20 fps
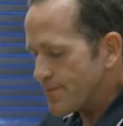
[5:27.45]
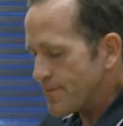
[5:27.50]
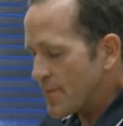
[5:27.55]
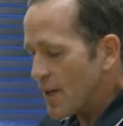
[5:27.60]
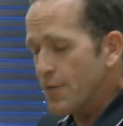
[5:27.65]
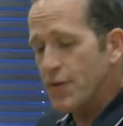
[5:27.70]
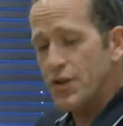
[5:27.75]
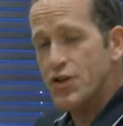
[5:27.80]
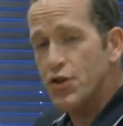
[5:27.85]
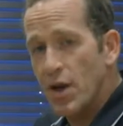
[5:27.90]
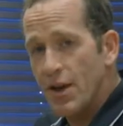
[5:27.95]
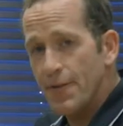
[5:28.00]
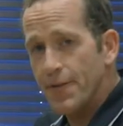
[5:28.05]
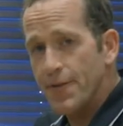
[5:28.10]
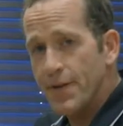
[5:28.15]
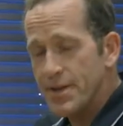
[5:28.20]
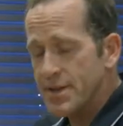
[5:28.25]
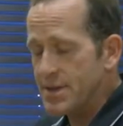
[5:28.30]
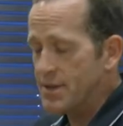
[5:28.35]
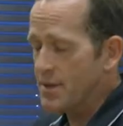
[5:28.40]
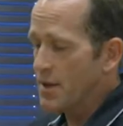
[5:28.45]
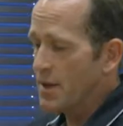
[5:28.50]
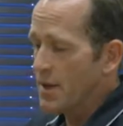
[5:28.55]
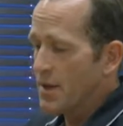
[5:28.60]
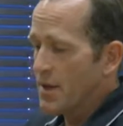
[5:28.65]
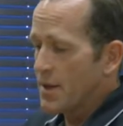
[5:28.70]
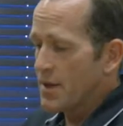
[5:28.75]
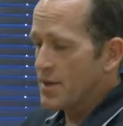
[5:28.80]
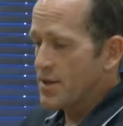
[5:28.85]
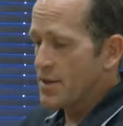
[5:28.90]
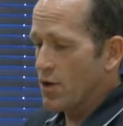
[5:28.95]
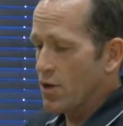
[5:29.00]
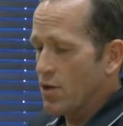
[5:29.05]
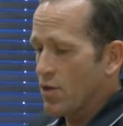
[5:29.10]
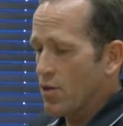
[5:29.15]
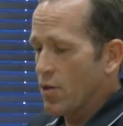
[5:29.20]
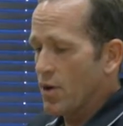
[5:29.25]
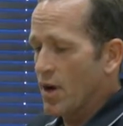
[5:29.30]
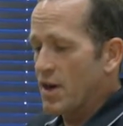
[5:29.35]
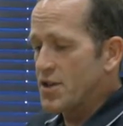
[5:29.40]
for tri-fits.
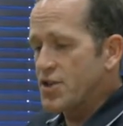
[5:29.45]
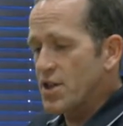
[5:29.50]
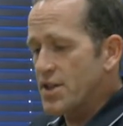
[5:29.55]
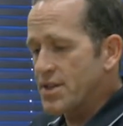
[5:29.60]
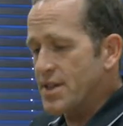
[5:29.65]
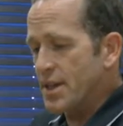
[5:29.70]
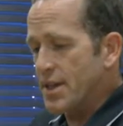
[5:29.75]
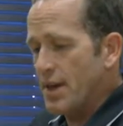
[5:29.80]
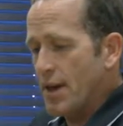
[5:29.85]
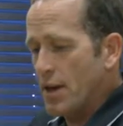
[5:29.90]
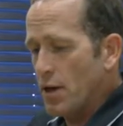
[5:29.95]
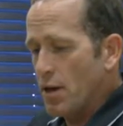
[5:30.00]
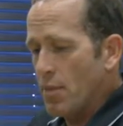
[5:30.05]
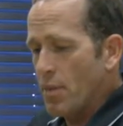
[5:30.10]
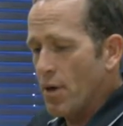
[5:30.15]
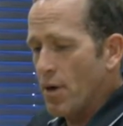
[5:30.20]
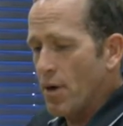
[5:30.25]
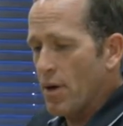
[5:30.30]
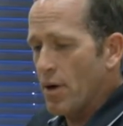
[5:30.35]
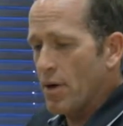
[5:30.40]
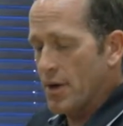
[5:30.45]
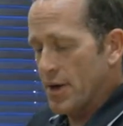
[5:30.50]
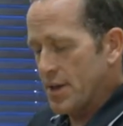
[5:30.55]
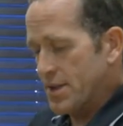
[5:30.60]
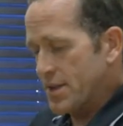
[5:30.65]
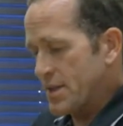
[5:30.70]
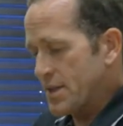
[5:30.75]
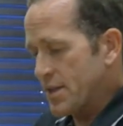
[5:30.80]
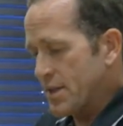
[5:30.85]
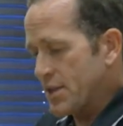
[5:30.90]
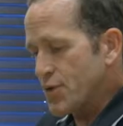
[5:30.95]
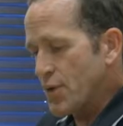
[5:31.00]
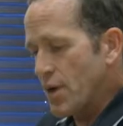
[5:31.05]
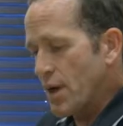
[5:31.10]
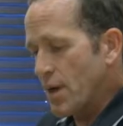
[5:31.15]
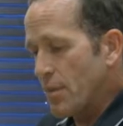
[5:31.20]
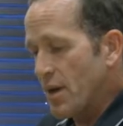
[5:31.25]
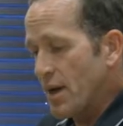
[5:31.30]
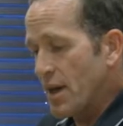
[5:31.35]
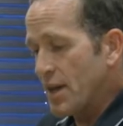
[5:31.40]
So adjusting an aero bar on an existing
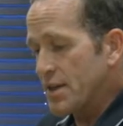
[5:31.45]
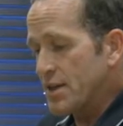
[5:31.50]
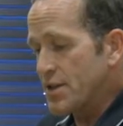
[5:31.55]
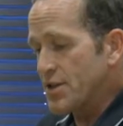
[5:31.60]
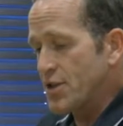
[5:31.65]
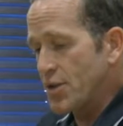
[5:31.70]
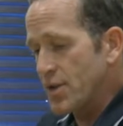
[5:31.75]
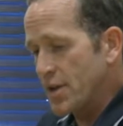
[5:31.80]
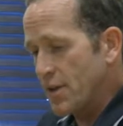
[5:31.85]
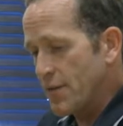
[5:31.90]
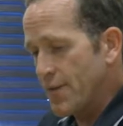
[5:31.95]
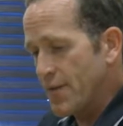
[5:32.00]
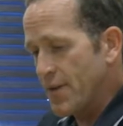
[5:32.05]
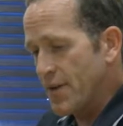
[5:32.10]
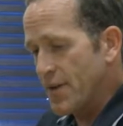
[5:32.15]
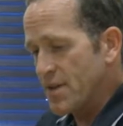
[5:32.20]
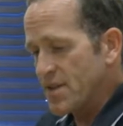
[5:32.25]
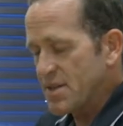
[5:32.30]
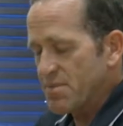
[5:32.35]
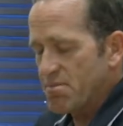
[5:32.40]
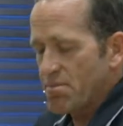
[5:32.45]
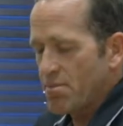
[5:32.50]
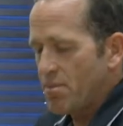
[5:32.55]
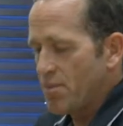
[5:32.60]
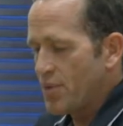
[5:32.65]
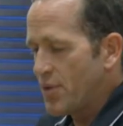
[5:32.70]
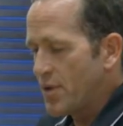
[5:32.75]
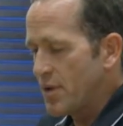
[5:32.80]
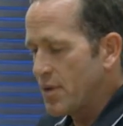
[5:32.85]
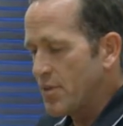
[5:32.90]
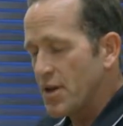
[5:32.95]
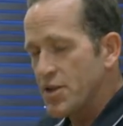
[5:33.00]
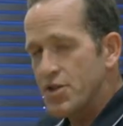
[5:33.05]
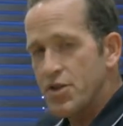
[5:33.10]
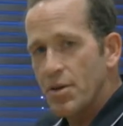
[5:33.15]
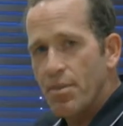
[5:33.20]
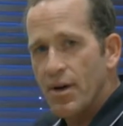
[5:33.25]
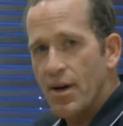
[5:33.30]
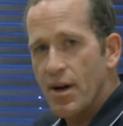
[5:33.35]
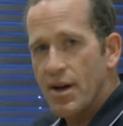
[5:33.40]
tri-bike during a fit is pretty
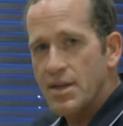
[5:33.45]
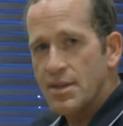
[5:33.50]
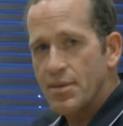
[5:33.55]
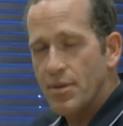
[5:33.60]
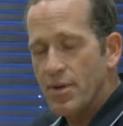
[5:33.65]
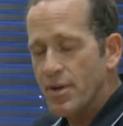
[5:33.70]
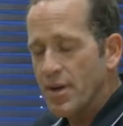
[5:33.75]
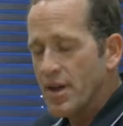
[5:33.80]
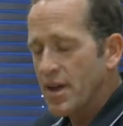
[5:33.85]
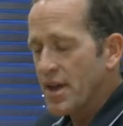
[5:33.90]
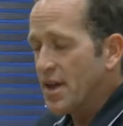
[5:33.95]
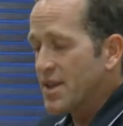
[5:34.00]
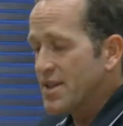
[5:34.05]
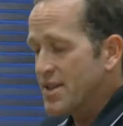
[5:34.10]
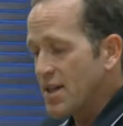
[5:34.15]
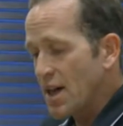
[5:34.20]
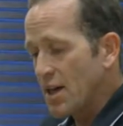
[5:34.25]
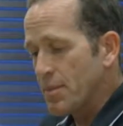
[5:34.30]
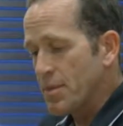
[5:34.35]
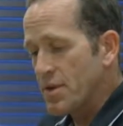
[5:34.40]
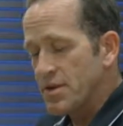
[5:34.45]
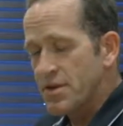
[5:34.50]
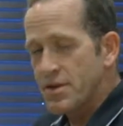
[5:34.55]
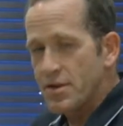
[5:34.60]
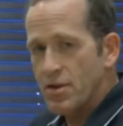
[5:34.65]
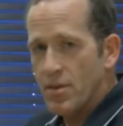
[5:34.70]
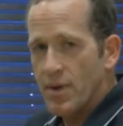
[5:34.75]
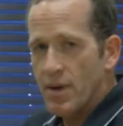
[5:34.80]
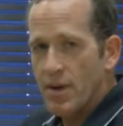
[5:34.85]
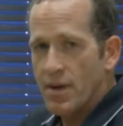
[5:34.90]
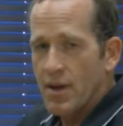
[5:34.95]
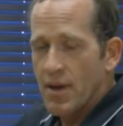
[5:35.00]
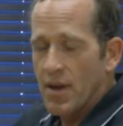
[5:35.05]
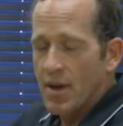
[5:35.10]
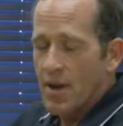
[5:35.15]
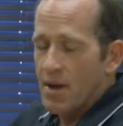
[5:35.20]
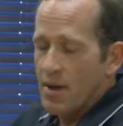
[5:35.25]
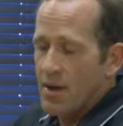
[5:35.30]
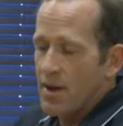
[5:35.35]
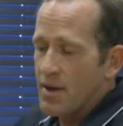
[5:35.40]
much impossible, time consuming.
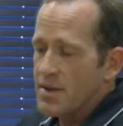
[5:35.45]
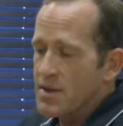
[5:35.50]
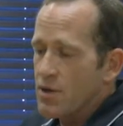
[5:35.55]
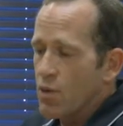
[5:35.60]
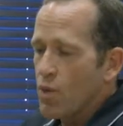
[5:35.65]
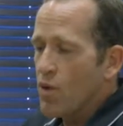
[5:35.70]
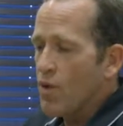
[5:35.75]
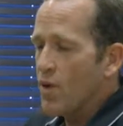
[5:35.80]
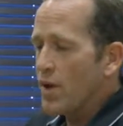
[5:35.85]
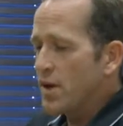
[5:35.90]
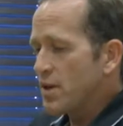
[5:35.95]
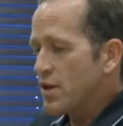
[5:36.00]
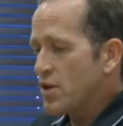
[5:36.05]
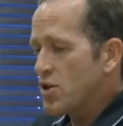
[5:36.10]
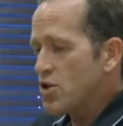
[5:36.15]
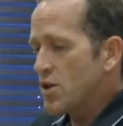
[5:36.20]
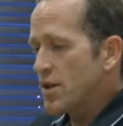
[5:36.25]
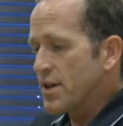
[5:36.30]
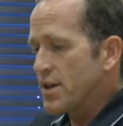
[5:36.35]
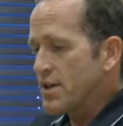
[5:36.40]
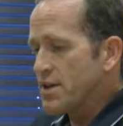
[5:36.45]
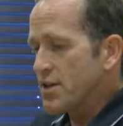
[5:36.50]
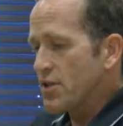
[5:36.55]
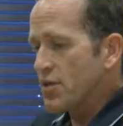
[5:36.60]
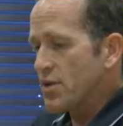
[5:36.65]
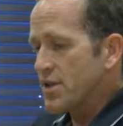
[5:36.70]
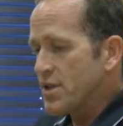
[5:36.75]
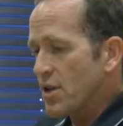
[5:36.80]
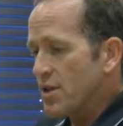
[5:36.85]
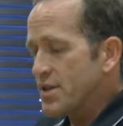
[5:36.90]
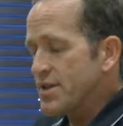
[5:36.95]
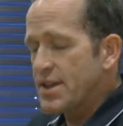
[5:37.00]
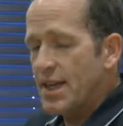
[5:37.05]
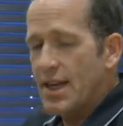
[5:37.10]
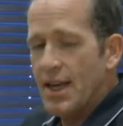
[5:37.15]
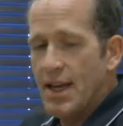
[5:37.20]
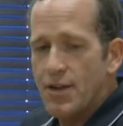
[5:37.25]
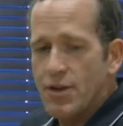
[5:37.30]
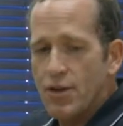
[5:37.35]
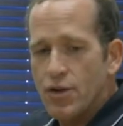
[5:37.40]
So what I usually do is I'll
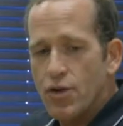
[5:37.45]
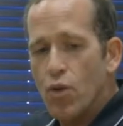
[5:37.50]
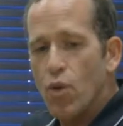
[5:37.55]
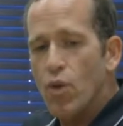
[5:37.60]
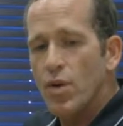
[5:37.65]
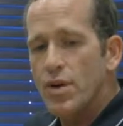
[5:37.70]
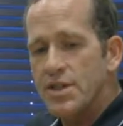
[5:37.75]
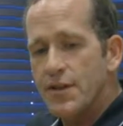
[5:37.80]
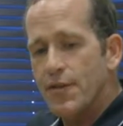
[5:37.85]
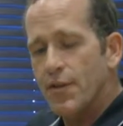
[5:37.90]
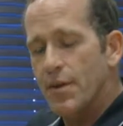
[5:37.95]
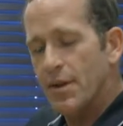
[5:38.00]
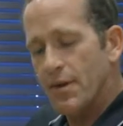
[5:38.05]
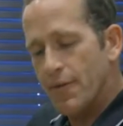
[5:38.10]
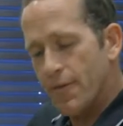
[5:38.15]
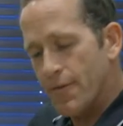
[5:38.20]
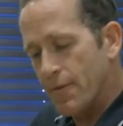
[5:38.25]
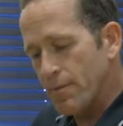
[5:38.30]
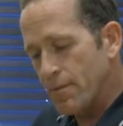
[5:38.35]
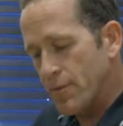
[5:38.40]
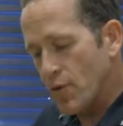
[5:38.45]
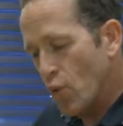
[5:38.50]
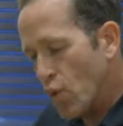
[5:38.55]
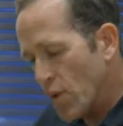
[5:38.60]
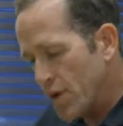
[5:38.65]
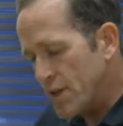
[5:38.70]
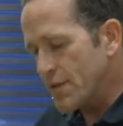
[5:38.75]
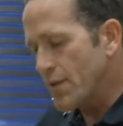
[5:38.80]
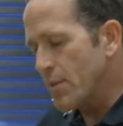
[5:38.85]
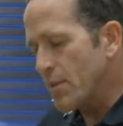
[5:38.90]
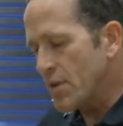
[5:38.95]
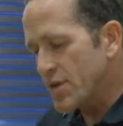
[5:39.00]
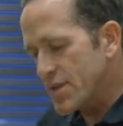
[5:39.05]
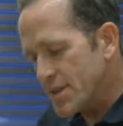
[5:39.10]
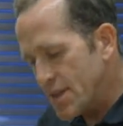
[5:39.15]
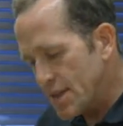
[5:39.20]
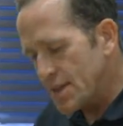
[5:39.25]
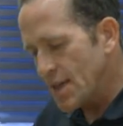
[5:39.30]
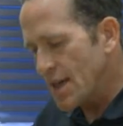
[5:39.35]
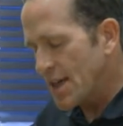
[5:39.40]
take their coordinates from their
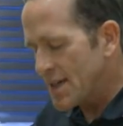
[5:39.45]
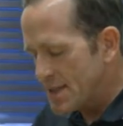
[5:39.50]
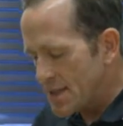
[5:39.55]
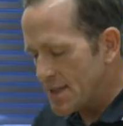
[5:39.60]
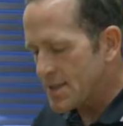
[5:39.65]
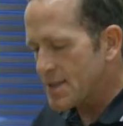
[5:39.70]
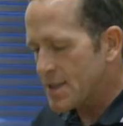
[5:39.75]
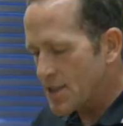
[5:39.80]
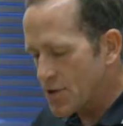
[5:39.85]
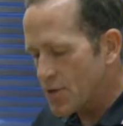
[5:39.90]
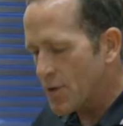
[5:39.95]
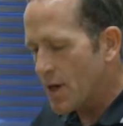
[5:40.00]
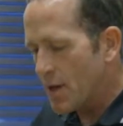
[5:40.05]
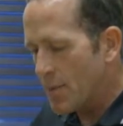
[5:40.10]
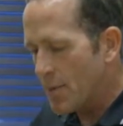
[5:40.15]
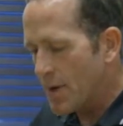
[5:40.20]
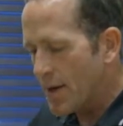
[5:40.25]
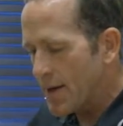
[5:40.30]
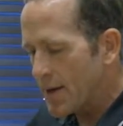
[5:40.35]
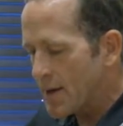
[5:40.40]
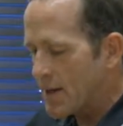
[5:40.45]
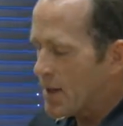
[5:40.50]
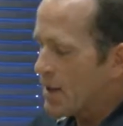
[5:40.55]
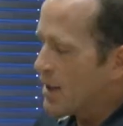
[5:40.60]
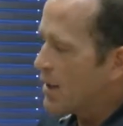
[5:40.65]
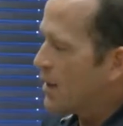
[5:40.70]
existing tri-bike,